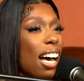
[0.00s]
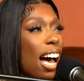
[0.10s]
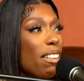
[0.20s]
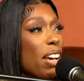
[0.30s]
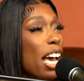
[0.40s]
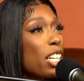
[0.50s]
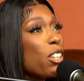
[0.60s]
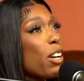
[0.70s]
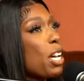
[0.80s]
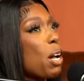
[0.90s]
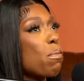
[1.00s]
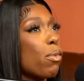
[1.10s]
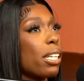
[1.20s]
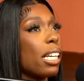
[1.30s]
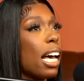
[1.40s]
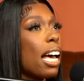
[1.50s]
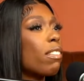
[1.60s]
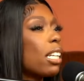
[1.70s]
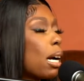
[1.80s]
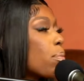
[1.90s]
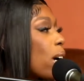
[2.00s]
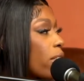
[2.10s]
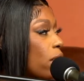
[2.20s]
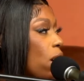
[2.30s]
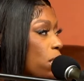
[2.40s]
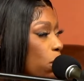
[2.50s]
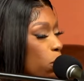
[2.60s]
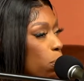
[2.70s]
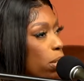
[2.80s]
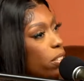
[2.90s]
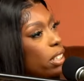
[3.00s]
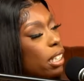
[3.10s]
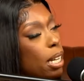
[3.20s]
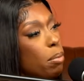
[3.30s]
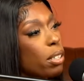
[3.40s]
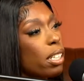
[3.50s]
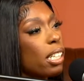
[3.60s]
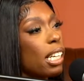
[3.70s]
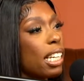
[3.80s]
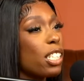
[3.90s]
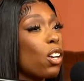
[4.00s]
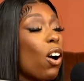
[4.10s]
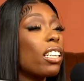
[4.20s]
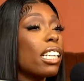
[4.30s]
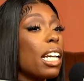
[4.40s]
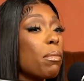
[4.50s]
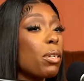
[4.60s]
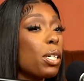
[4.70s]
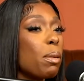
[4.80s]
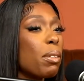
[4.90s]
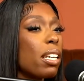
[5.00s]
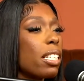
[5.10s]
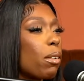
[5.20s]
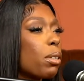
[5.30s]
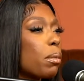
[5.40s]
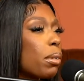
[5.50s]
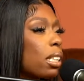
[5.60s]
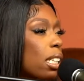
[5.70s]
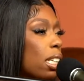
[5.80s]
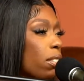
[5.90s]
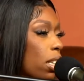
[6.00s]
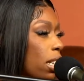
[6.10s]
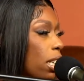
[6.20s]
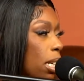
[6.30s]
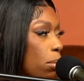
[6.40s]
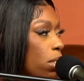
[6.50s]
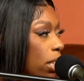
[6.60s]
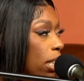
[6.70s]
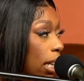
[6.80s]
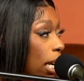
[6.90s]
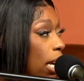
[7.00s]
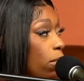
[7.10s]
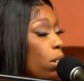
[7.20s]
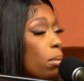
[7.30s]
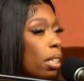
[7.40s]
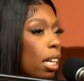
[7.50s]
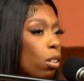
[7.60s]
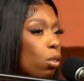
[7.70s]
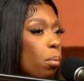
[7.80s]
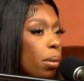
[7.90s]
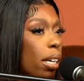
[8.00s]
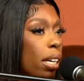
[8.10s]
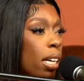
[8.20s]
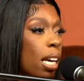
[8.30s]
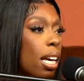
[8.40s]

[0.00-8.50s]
I mean, I had a great upbringing. I have a nonprofit called Social Privilege The Neighborhood, and it's called The Neighborhood because I really believe in the neighborhood that I came from, that I grew up in.